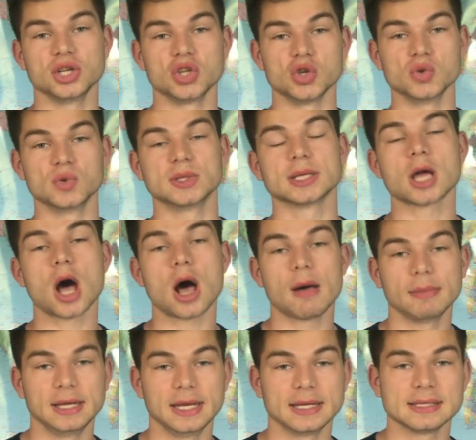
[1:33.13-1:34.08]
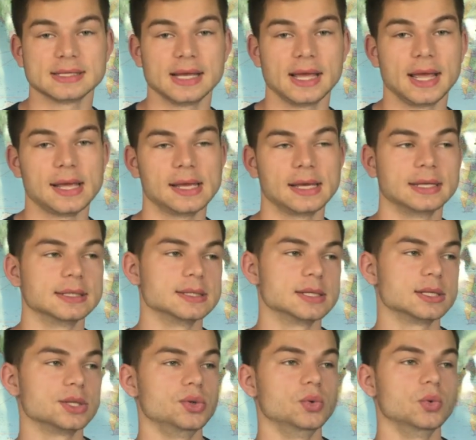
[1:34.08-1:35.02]
and use the Common Essay
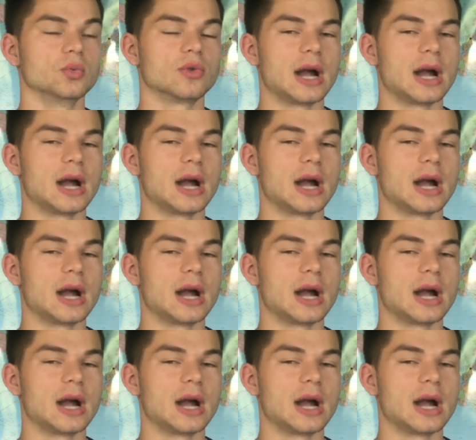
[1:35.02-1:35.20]
and to